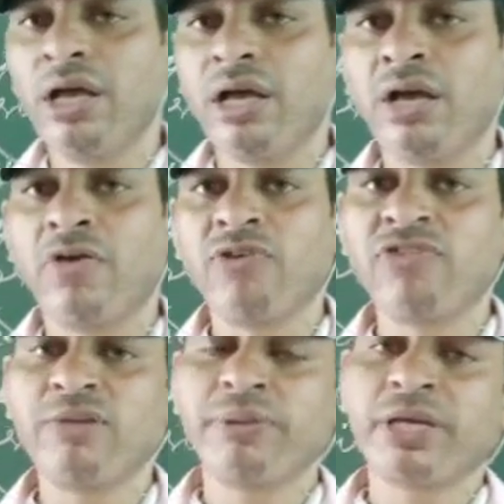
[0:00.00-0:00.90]
we
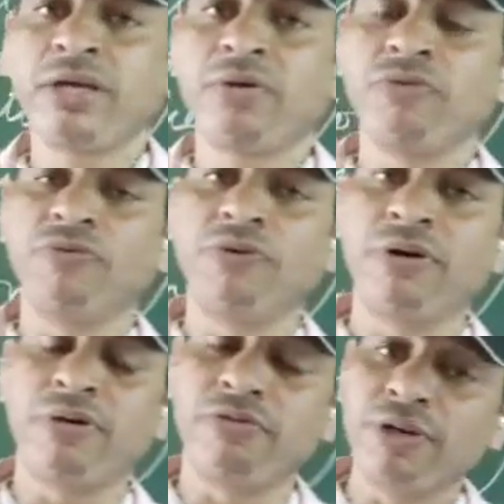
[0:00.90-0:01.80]
will pick
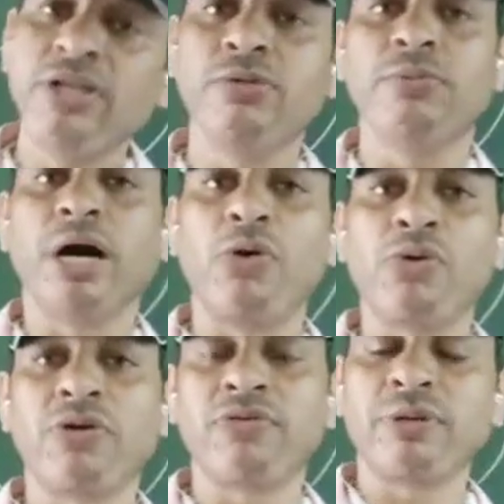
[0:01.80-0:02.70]
verb
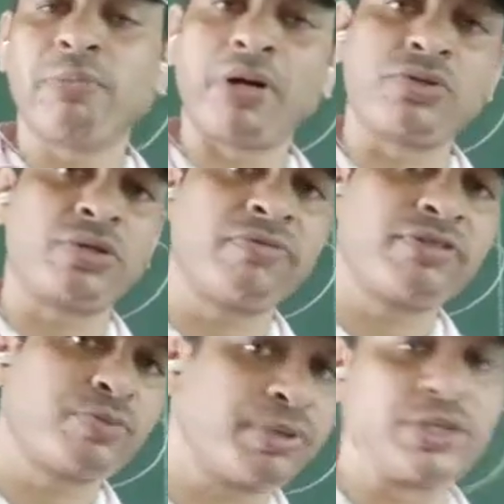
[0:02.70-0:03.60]
out of the parts
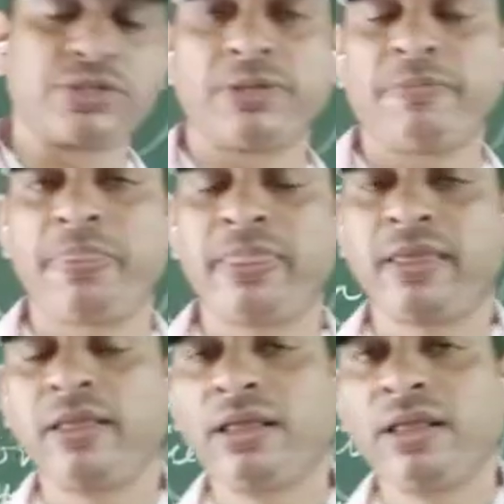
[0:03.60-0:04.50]
of speech.
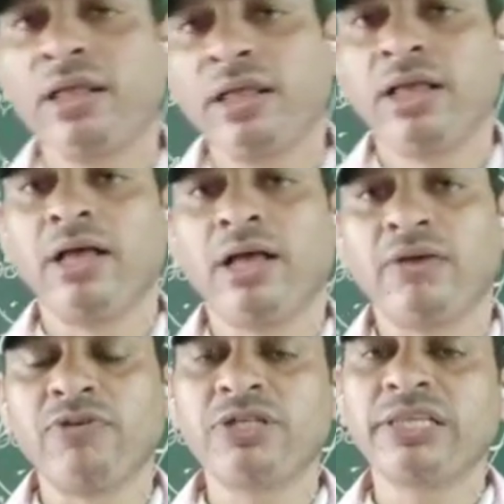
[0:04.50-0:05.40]

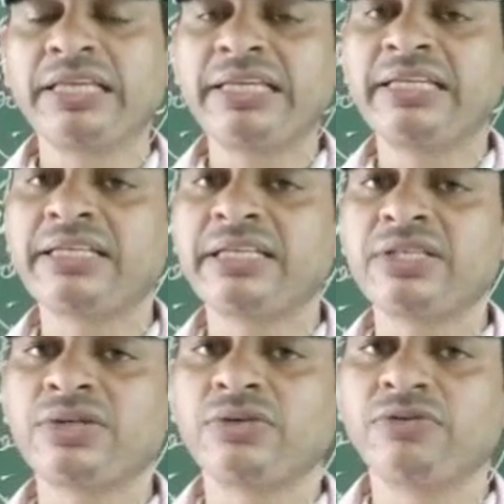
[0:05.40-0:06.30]
We shall then
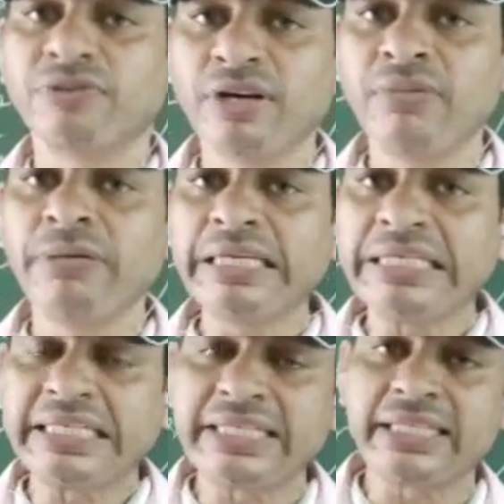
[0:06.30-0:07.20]
discuss verb
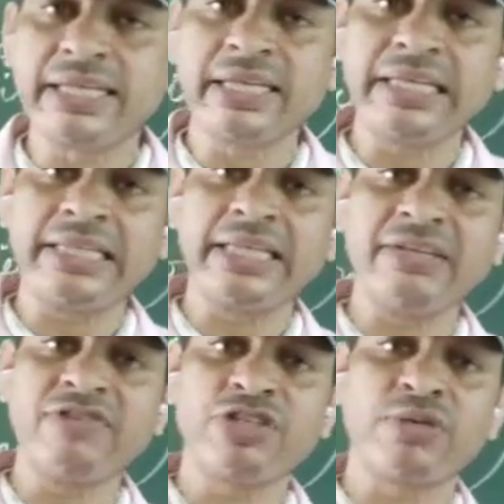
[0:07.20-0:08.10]
in detail, and
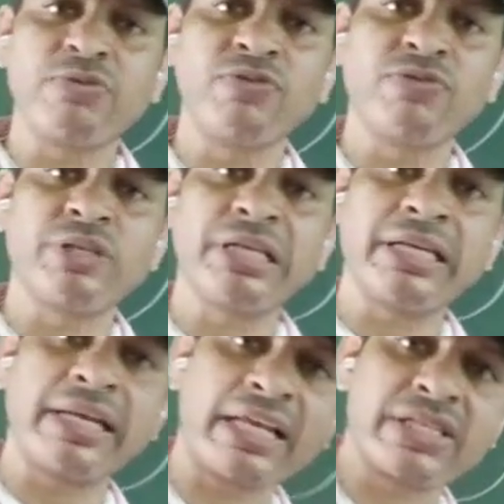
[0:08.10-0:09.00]
then we shall move to
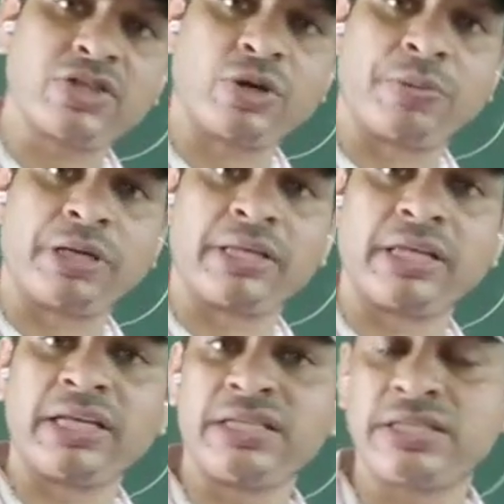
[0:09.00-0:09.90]
the next topic, and
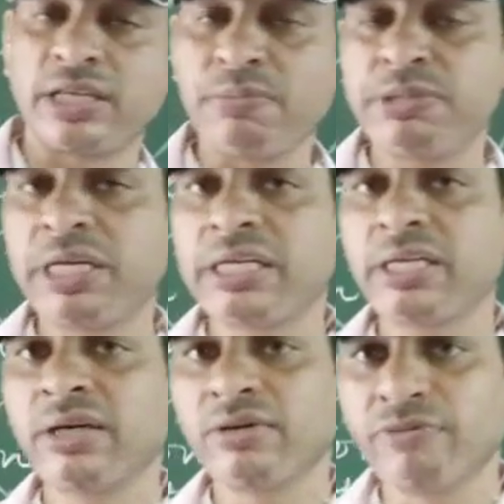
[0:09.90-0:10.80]
that is
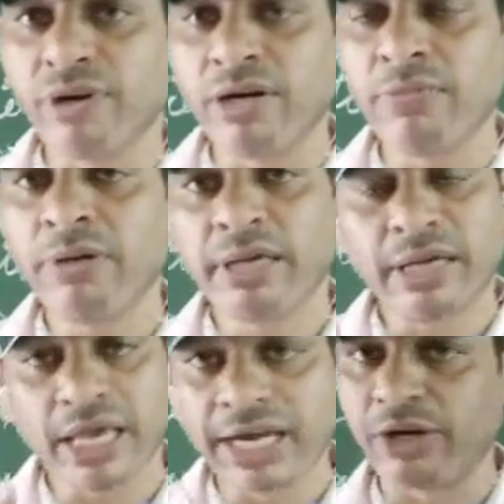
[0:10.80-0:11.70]
subject
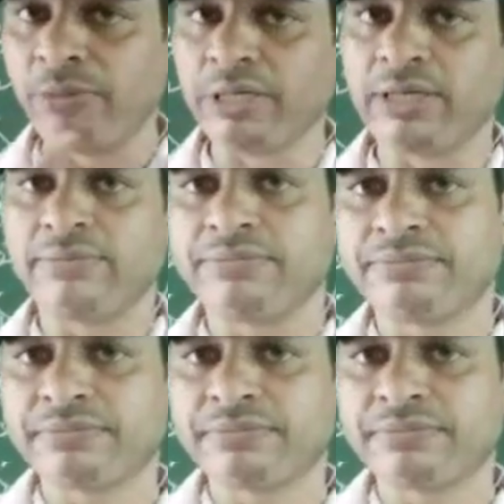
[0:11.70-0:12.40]
verb agreement.